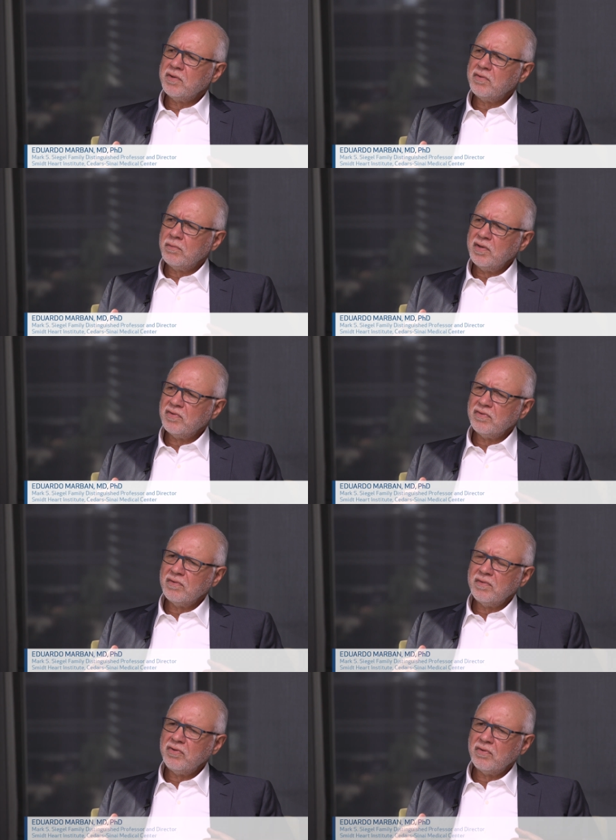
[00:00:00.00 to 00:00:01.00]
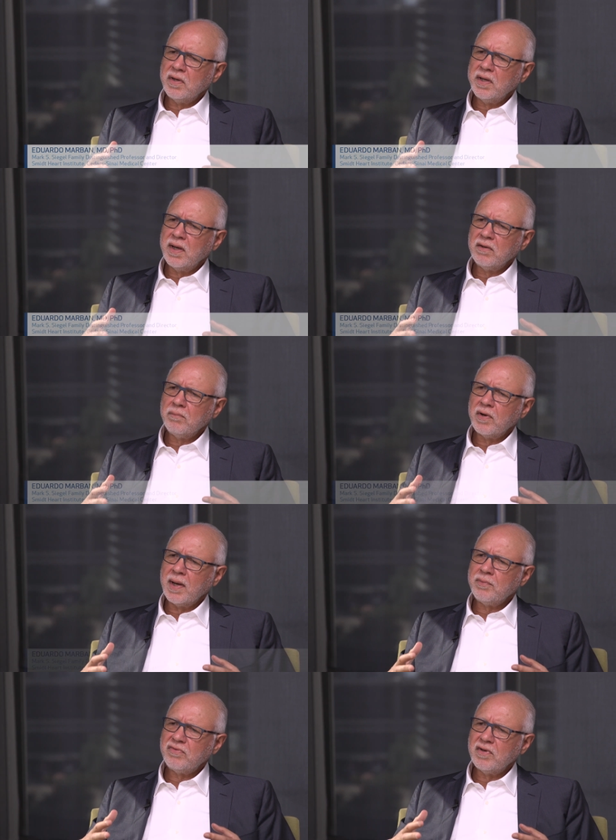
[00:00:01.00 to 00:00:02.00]
into regions of injury and
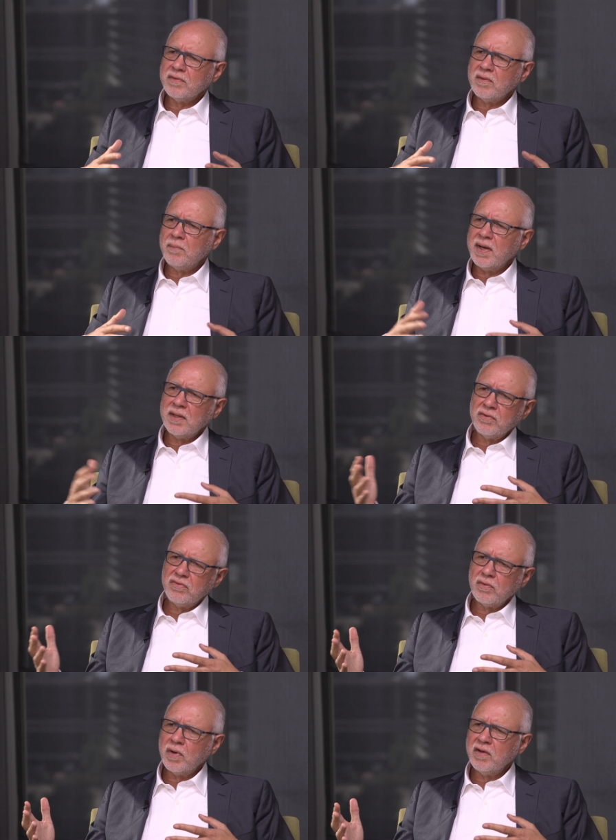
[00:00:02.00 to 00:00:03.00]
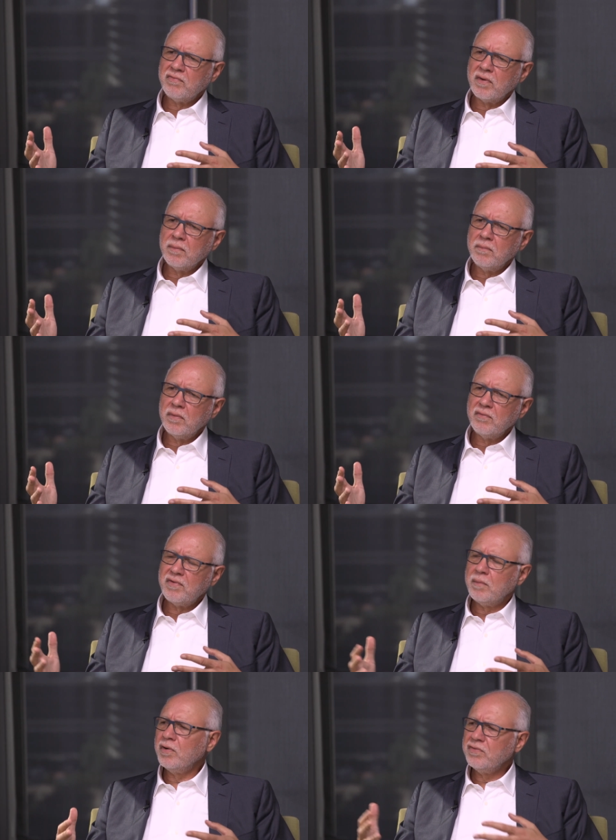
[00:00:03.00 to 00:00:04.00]
perhaps tilt the balance away from uh,
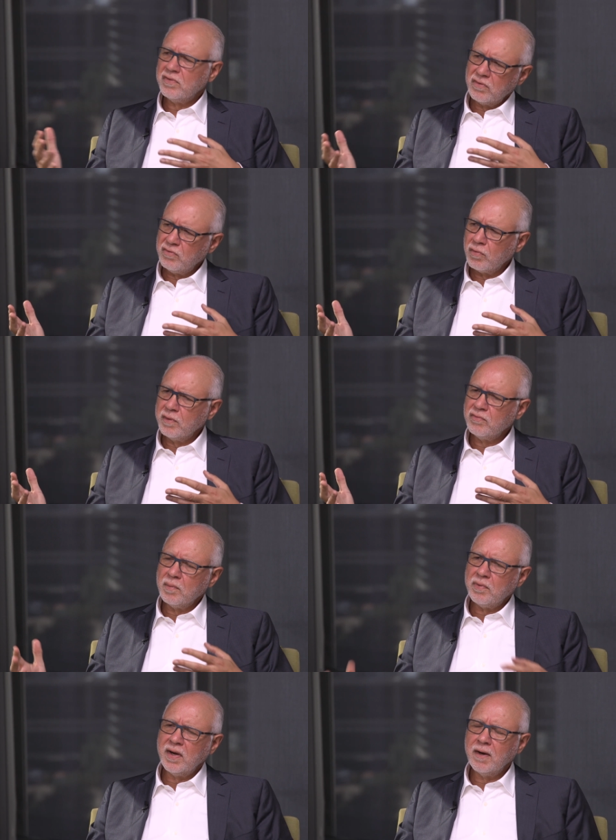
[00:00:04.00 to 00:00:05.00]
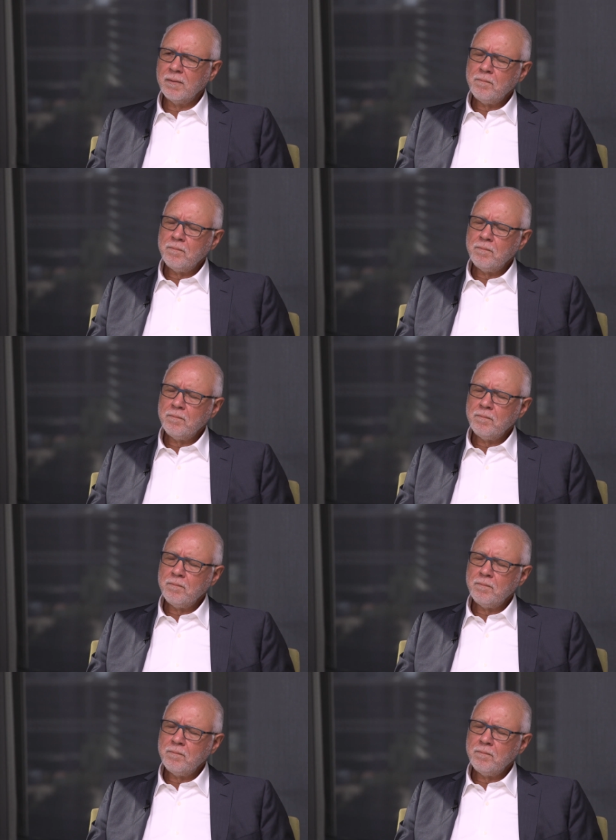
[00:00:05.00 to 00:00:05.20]
fibrosis and towards repair.